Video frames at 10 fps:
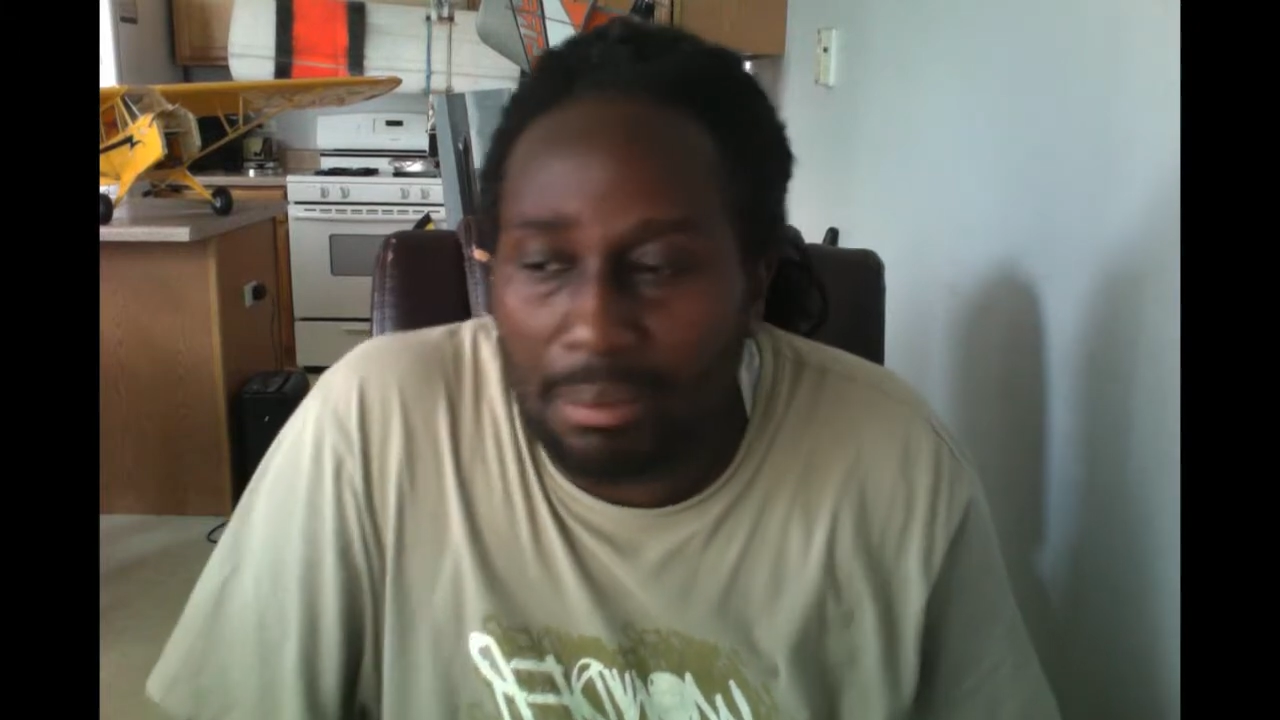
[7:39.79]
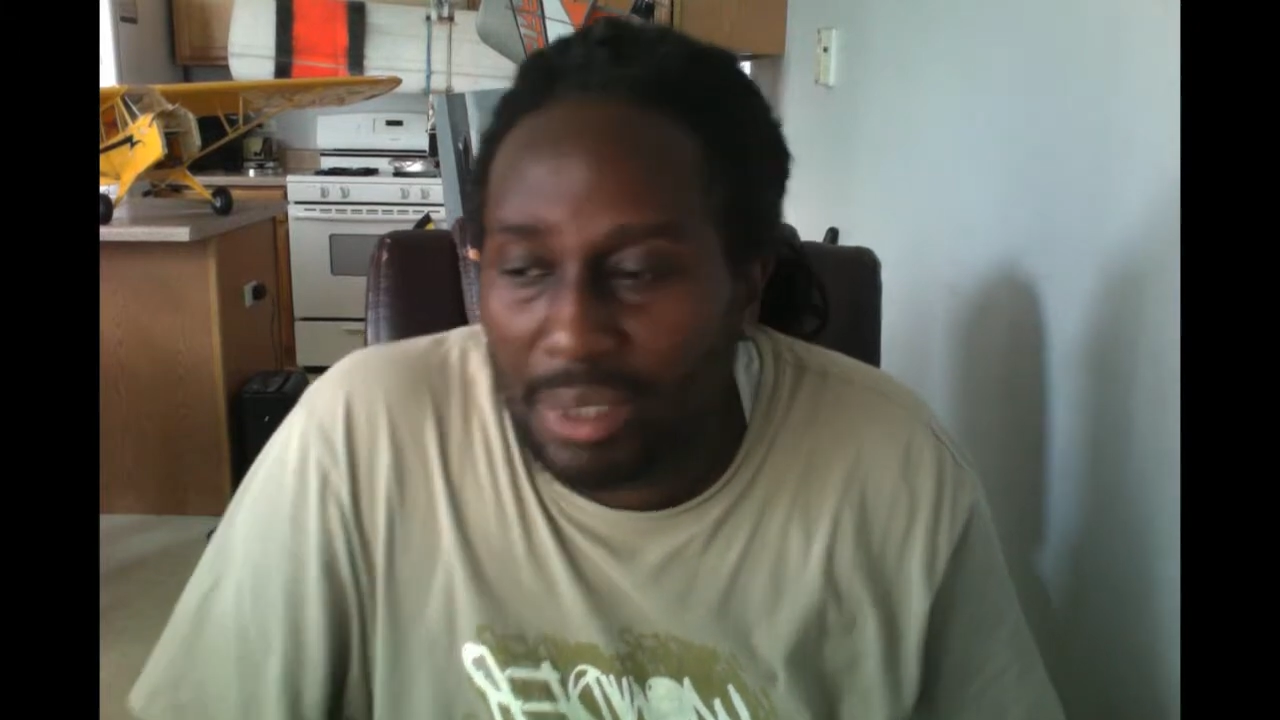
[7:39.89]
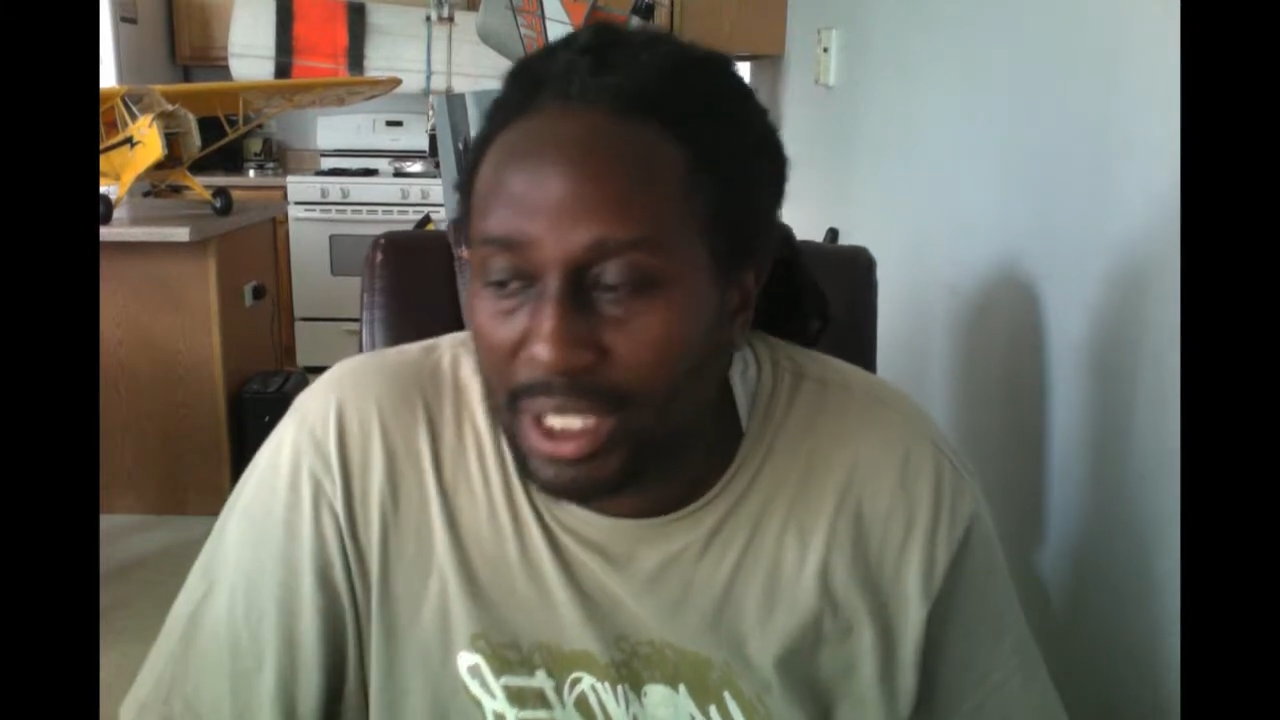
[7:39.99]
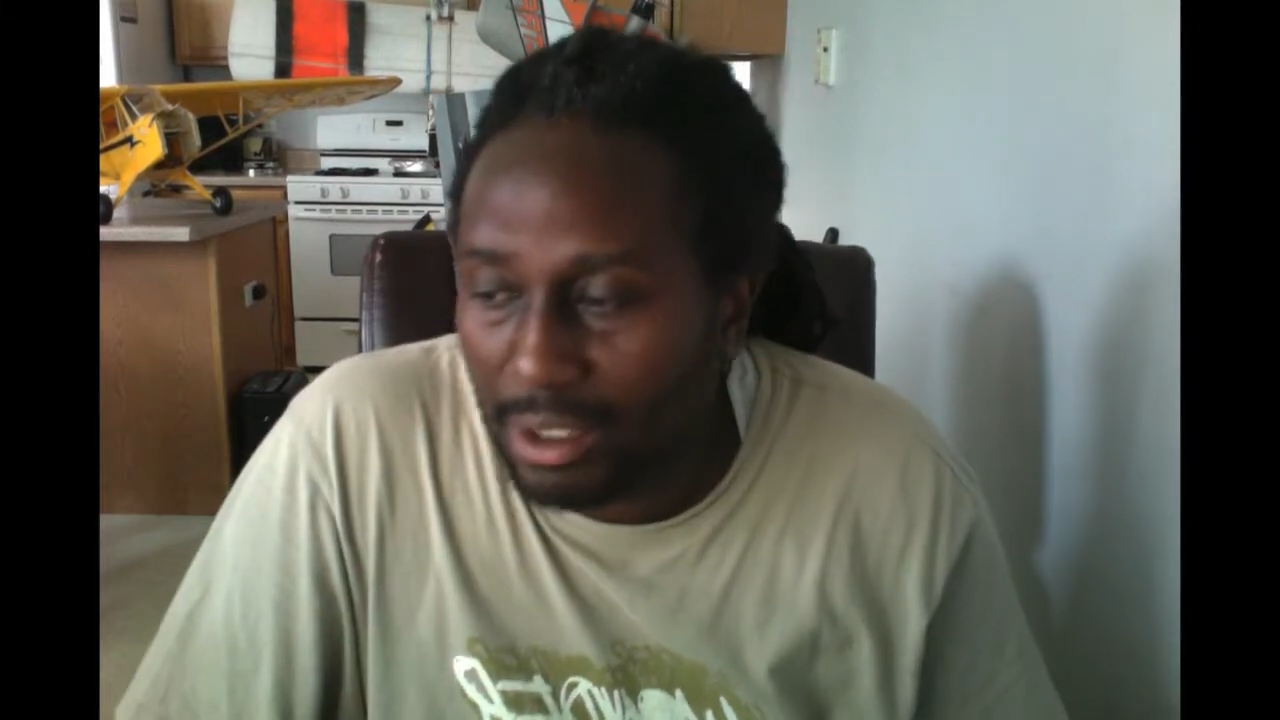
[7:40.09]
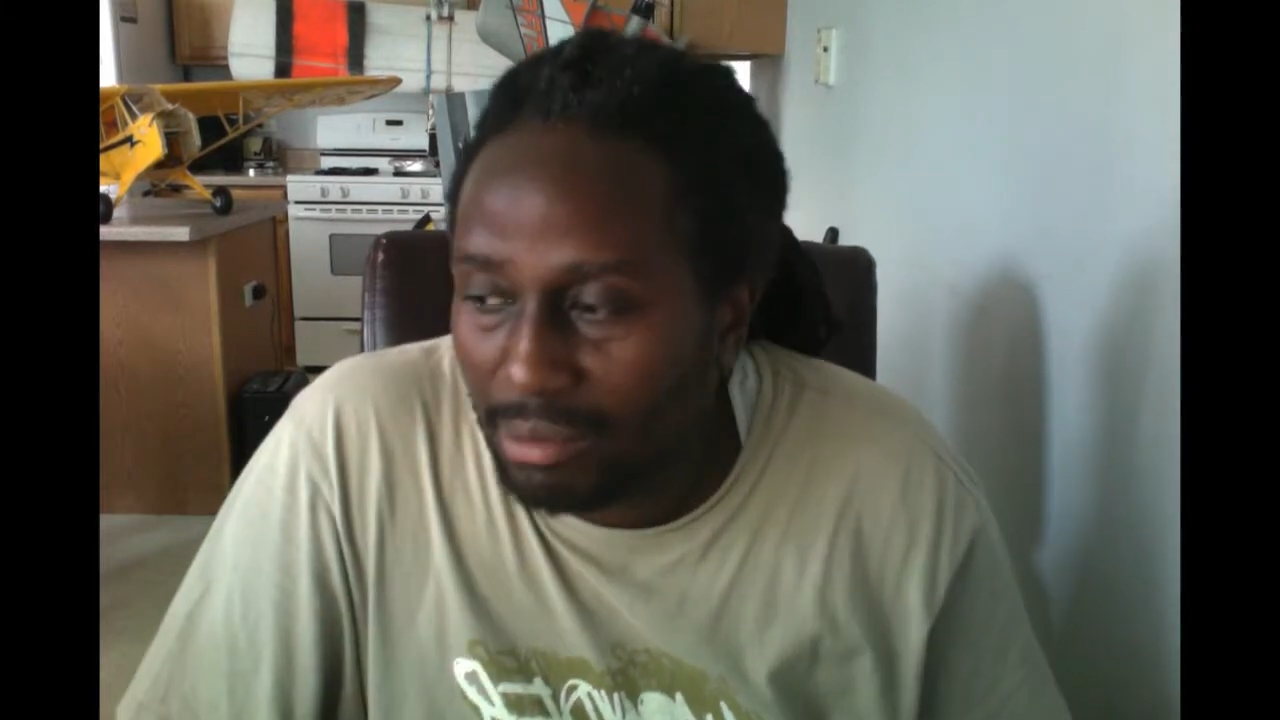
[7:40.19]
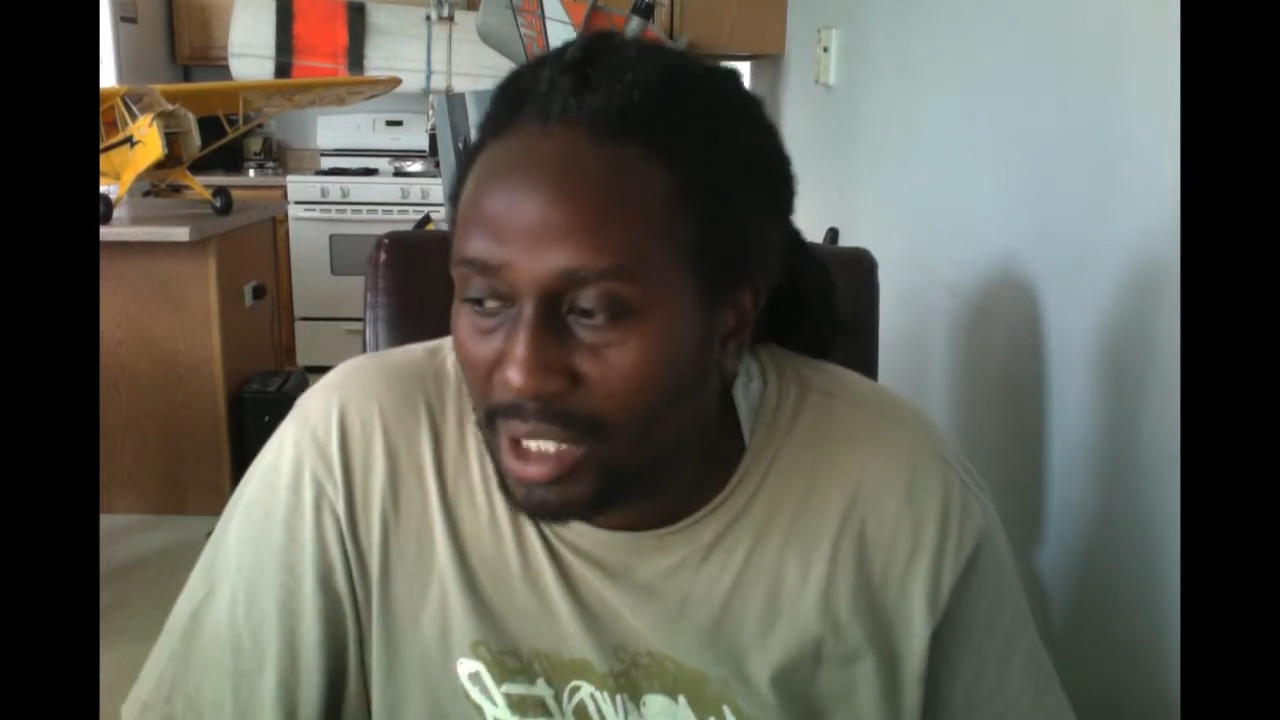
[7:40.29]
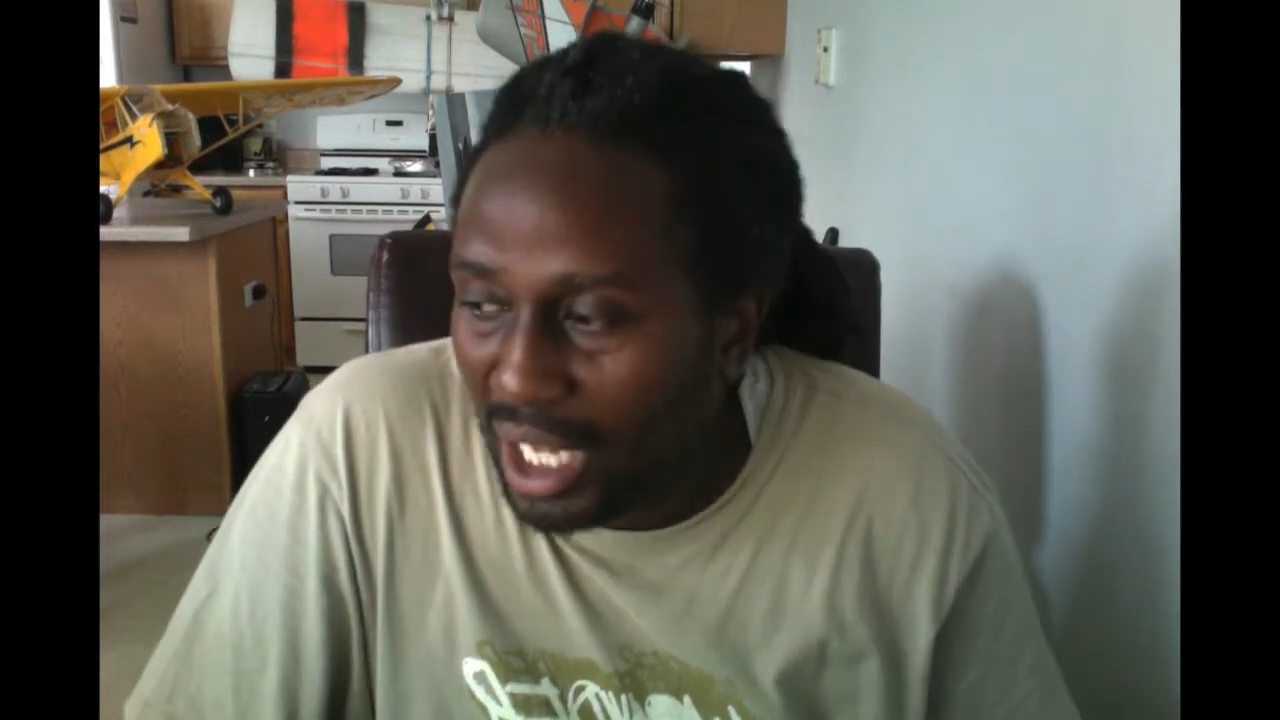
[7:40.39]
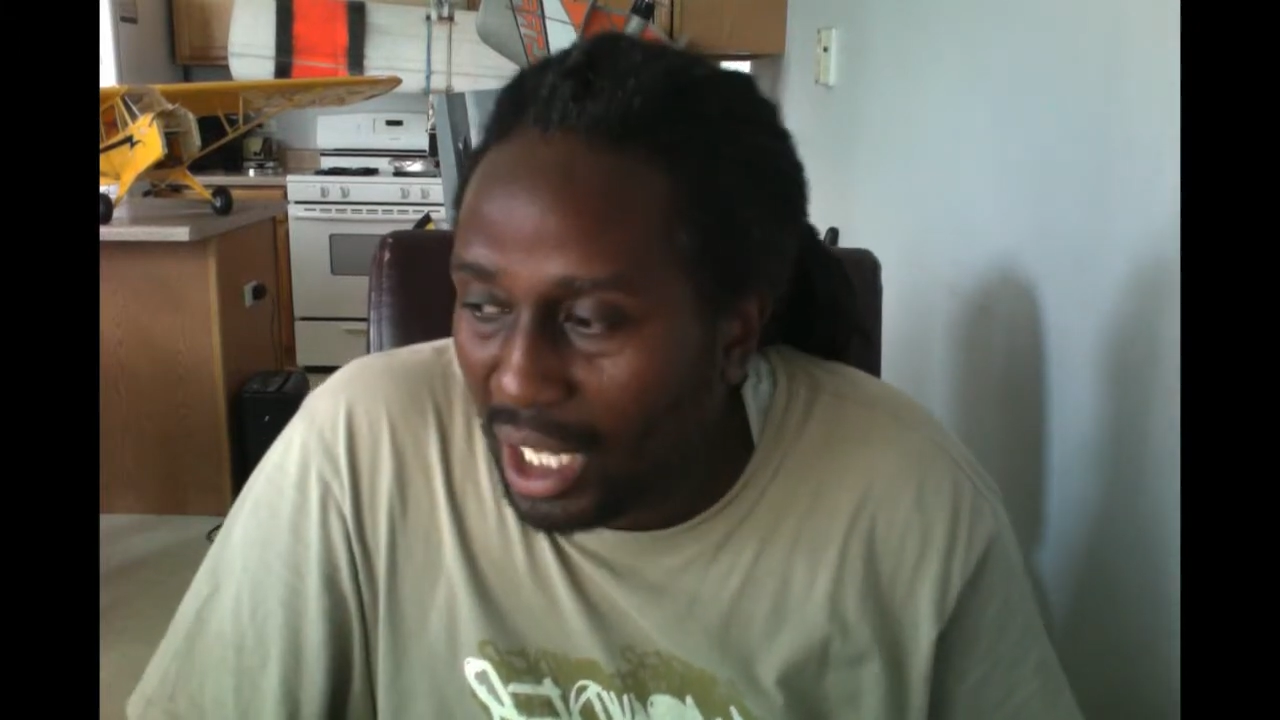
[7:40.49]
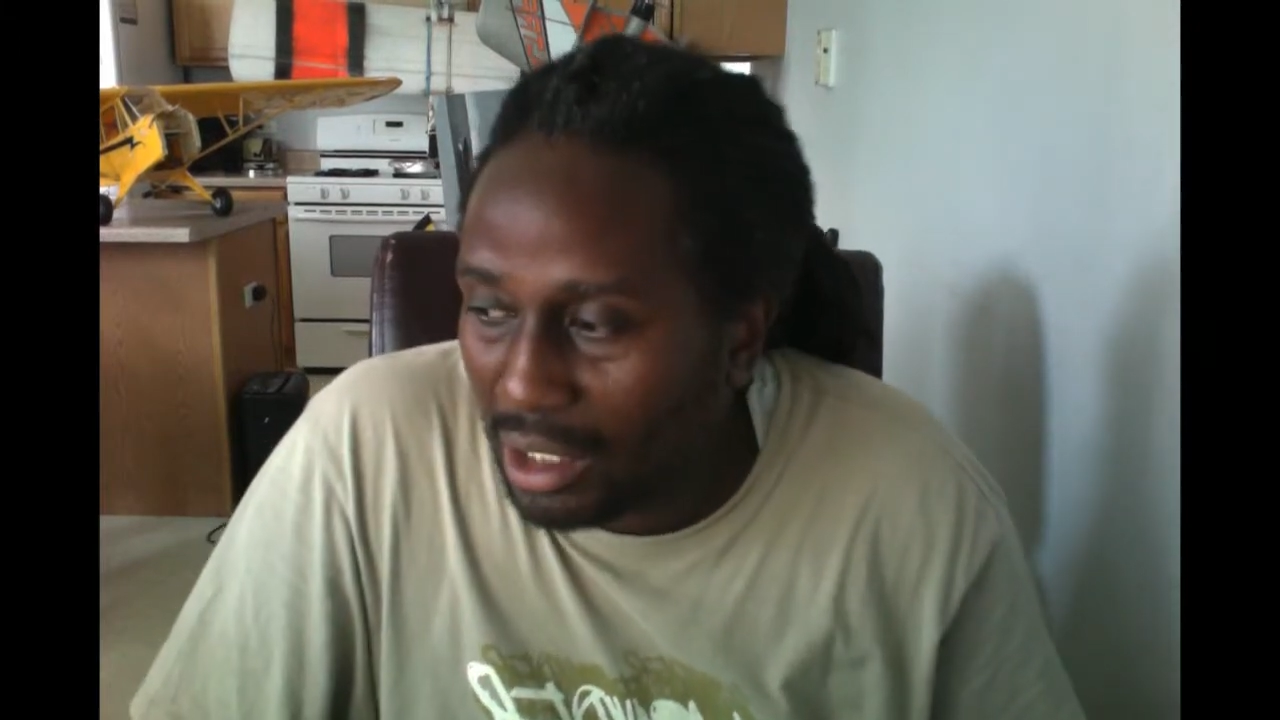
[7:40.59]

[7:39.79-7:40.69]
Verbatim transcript: but yeah,